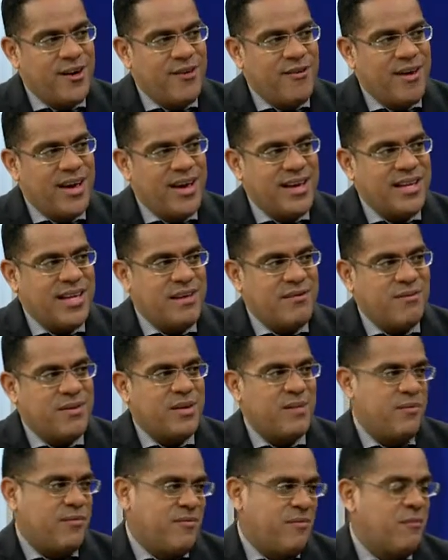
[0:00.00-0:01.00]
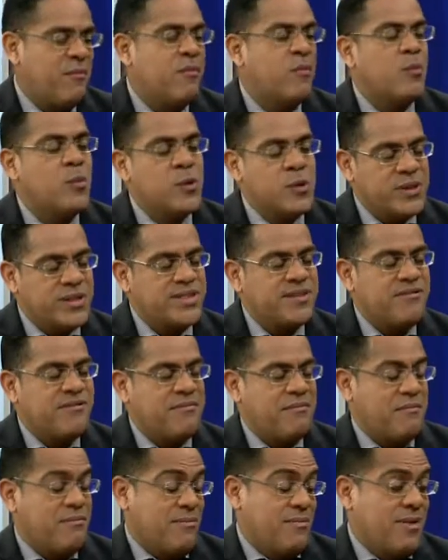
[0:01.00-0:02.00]
Right, most of
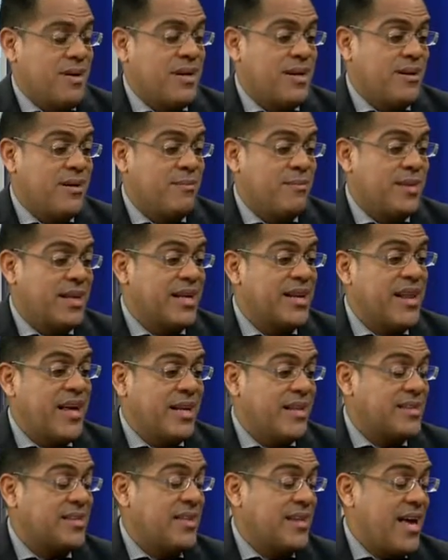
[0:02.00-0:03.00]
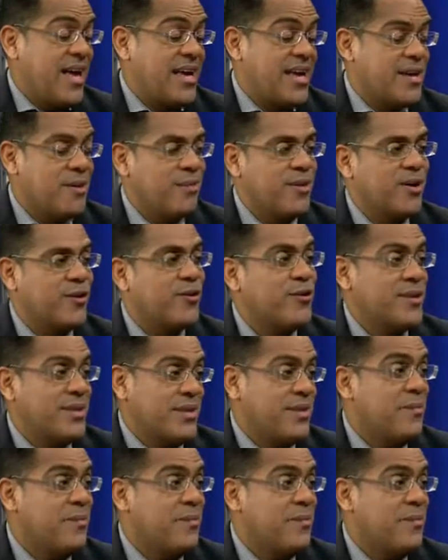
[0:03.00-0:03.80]
the clients that I come across,